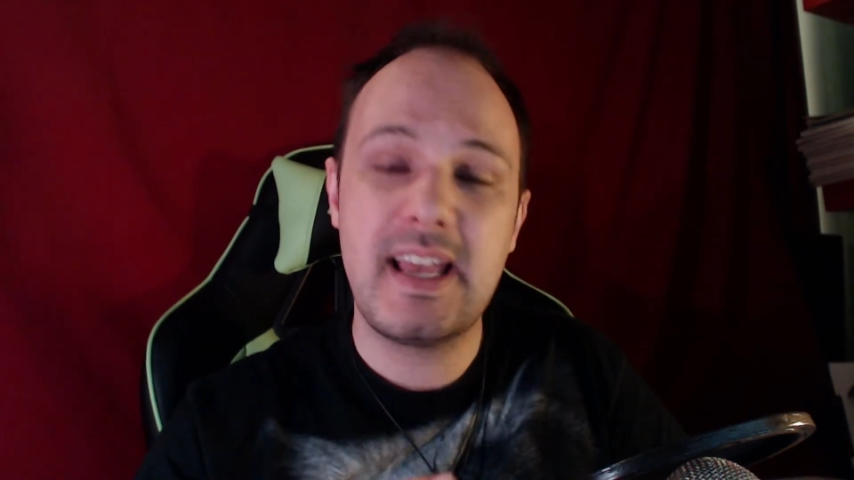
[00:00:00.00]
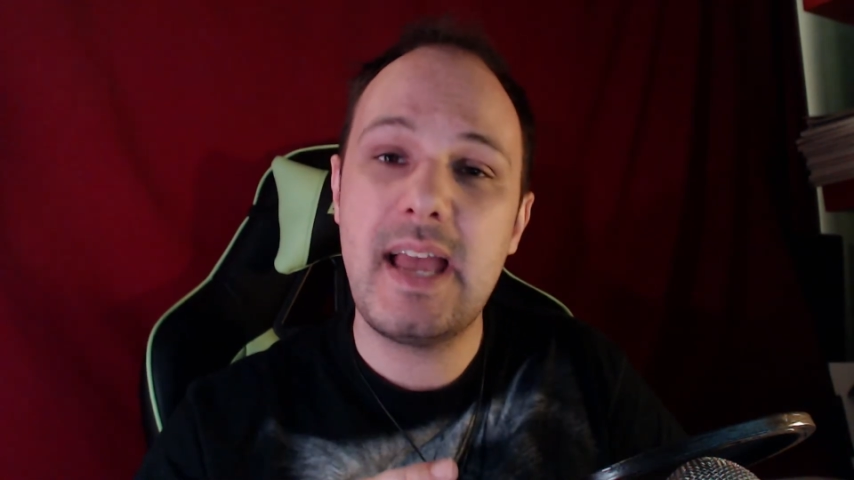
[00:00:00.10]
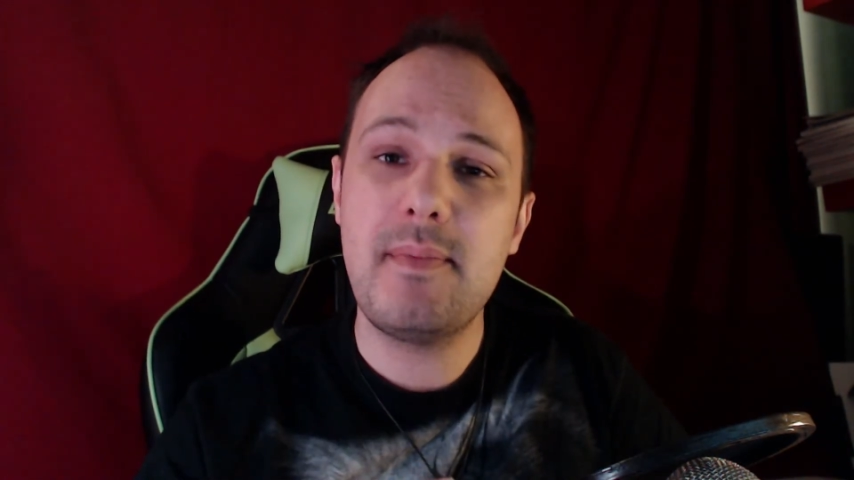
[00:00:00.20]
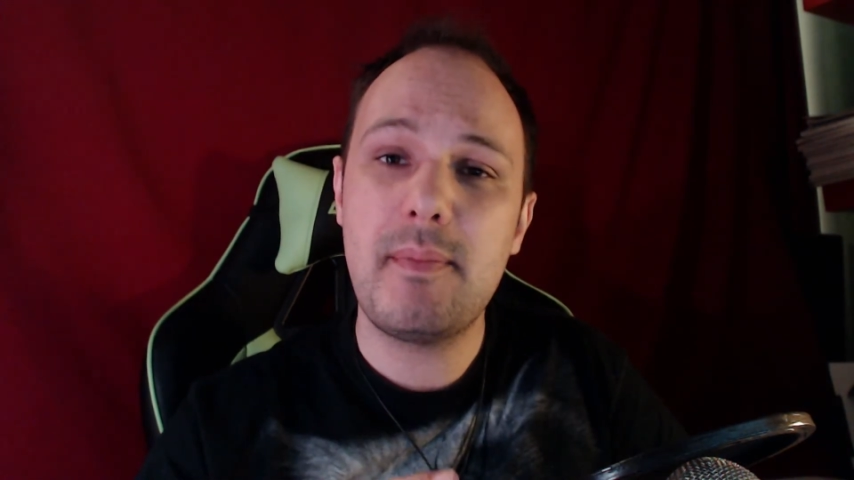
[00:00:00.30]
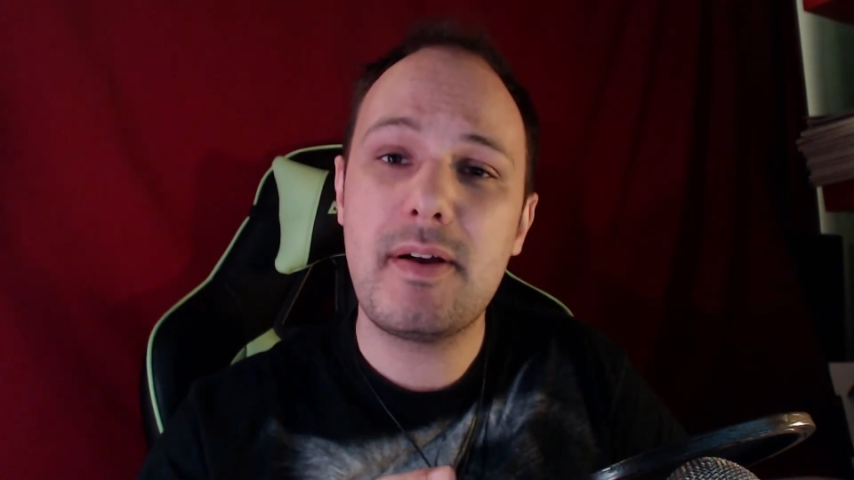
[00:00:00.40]

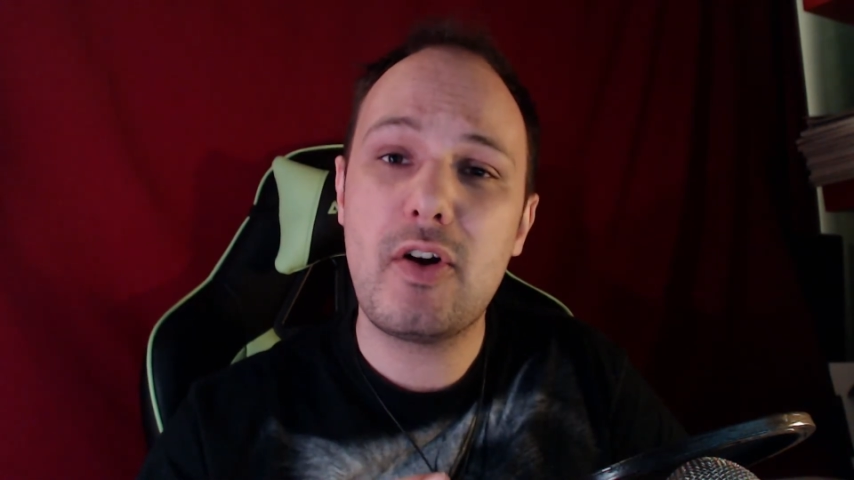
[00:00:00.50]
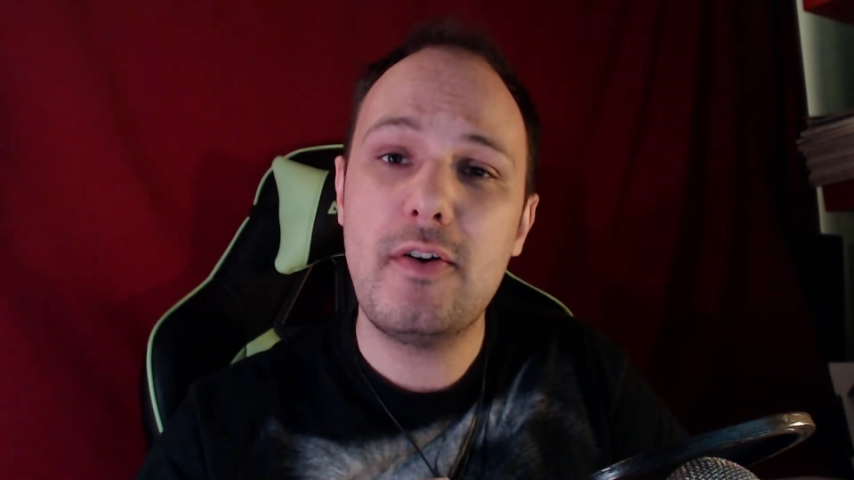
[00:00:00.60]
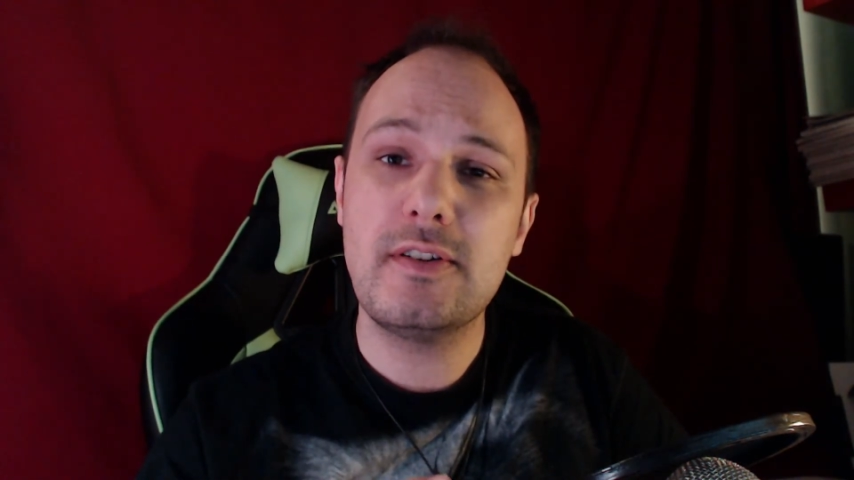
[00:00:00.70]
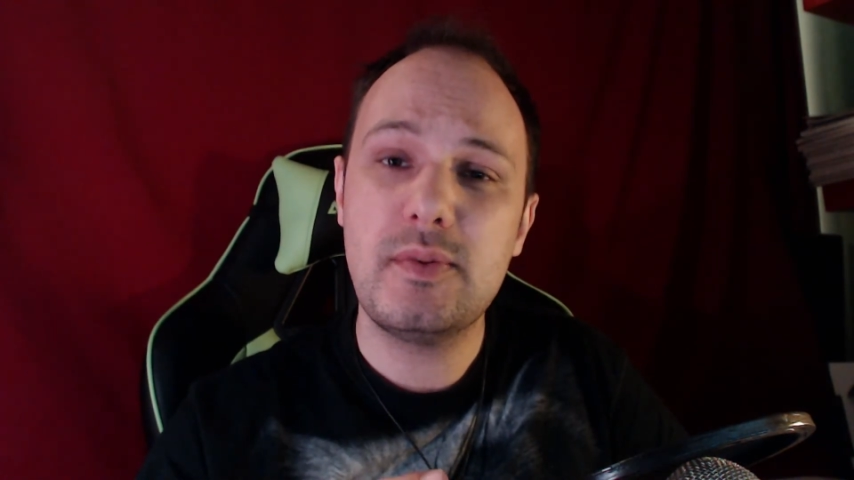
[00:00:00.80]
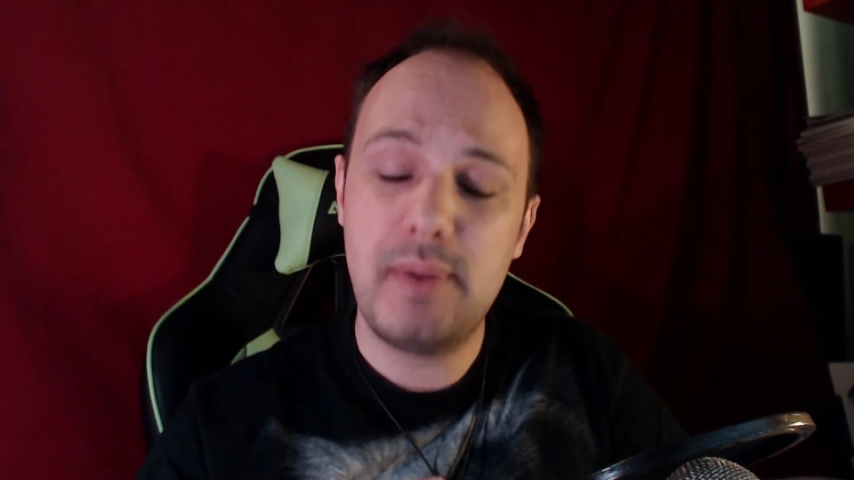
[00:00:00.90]
game am I
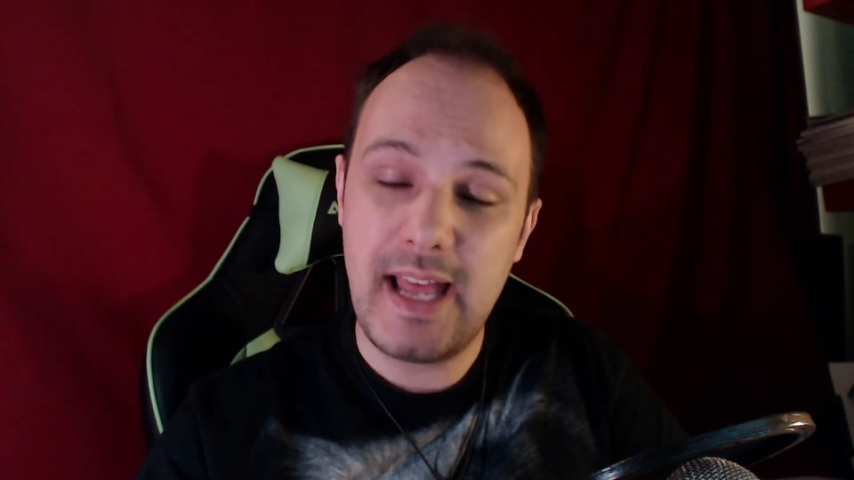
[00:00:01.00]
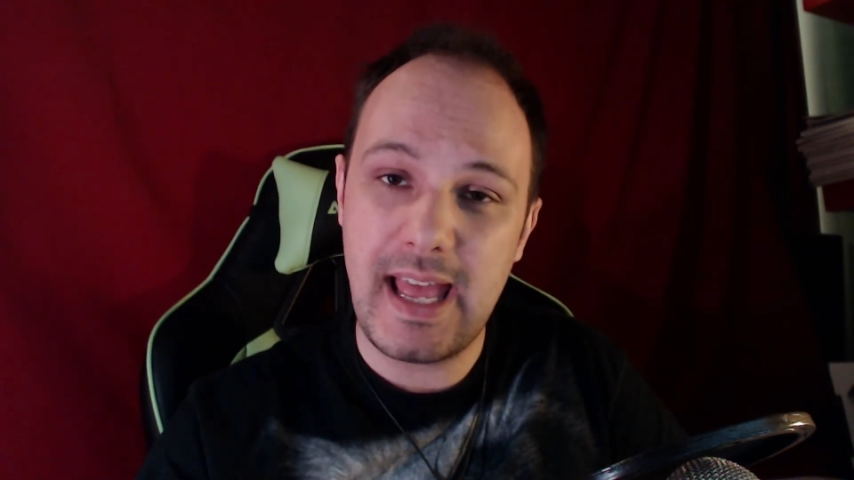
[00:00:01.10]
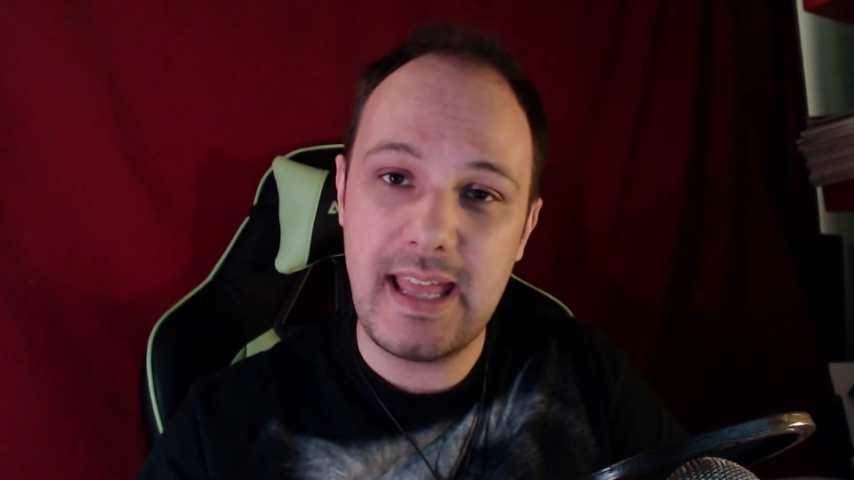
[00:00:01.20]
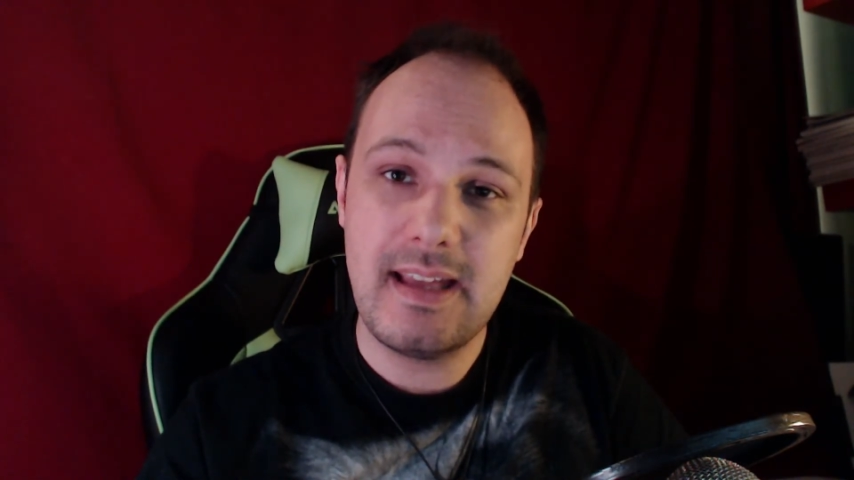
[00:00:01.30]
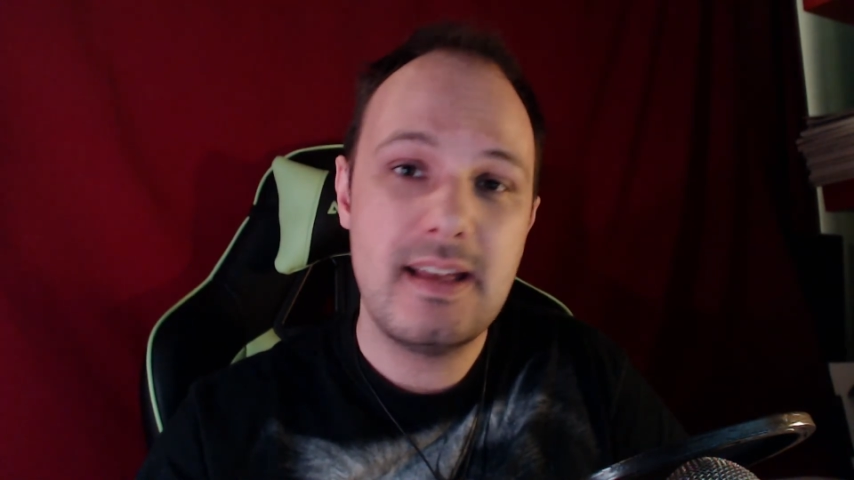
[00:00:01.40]
going to
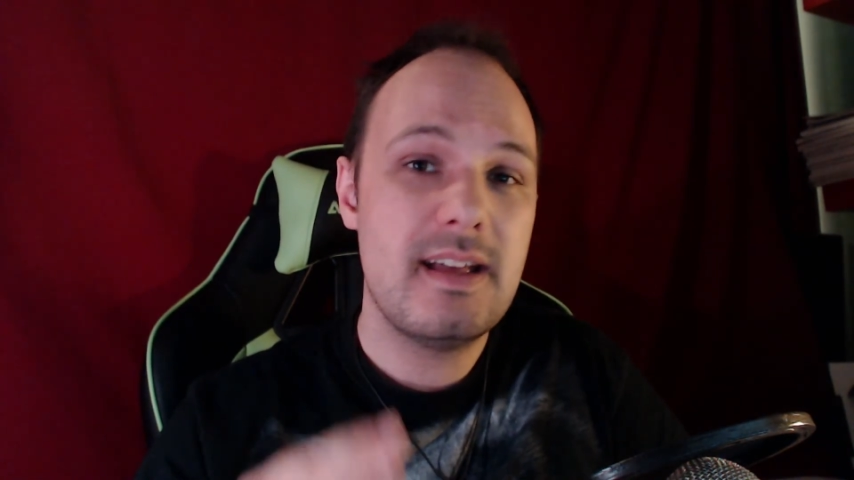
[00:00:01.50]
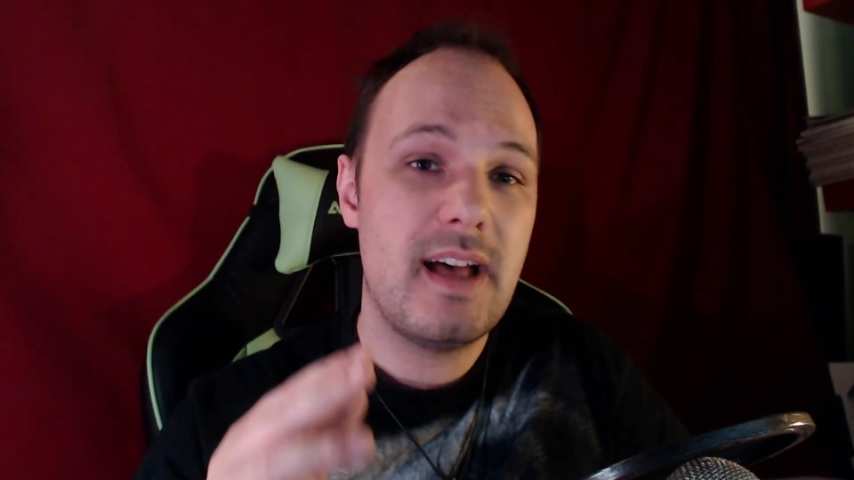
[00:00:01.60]
play.